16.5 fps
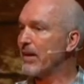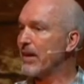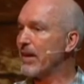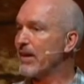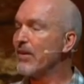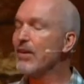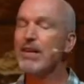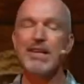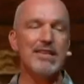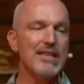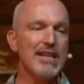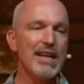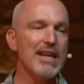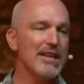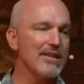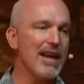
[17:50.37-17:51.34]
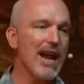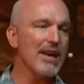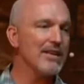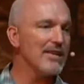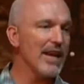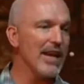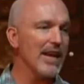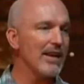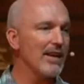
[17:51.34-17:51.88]
You're going to see he's not
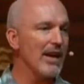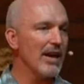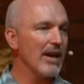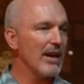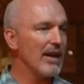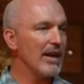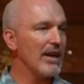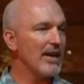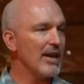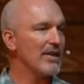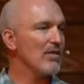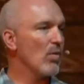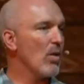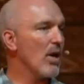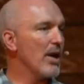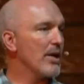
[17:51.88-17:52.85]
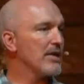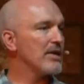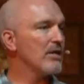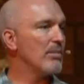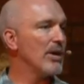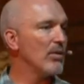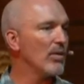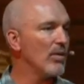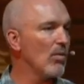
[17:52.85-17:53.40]
saying he doesn't want us to
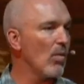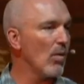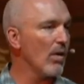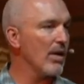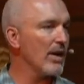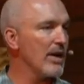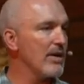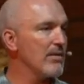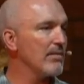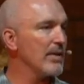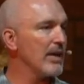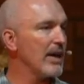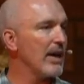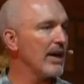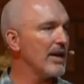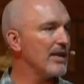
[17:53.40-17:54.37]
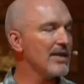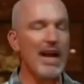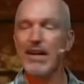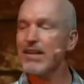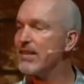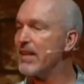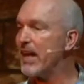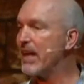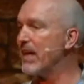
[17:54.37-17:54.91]
be rewarded. He's not
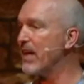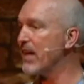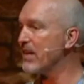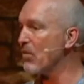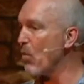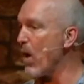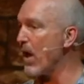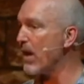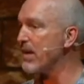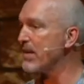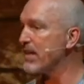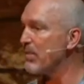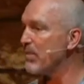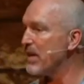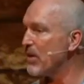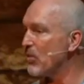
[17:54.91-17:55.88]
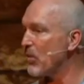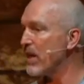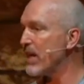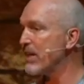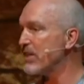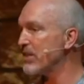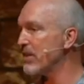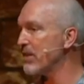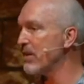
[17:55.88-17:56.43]
saying he doesn't want us to be
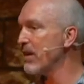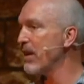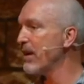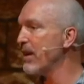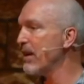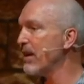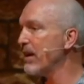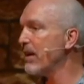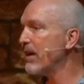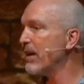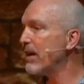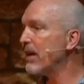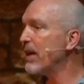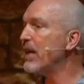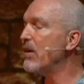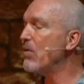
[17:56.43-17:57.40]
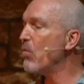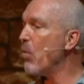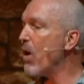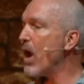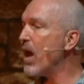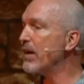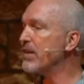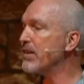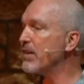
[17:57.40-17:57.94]
rich. He
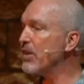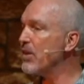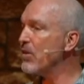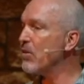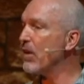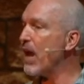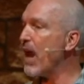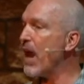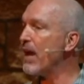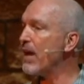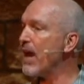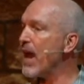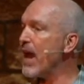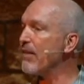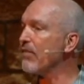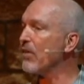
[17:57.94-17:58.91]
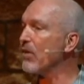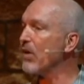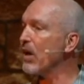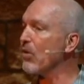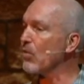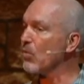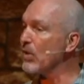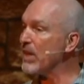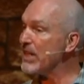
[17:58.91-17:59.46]
wants you and I to have a, a
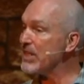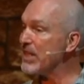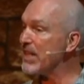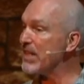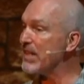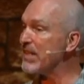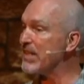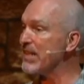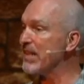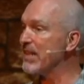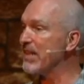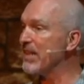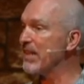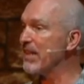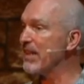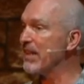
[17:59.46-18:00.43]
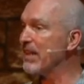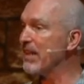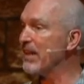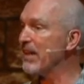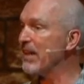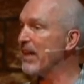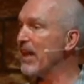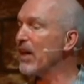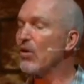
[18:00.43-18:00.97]
riches
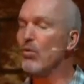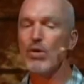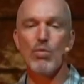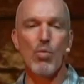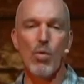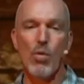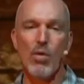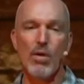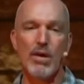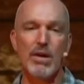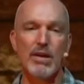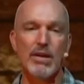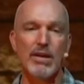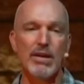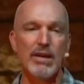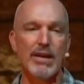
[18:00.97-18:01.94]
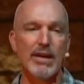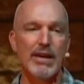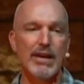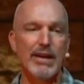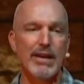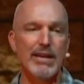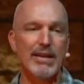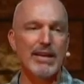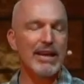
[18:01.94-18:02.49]
and a reward
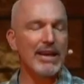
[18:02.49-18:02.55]
that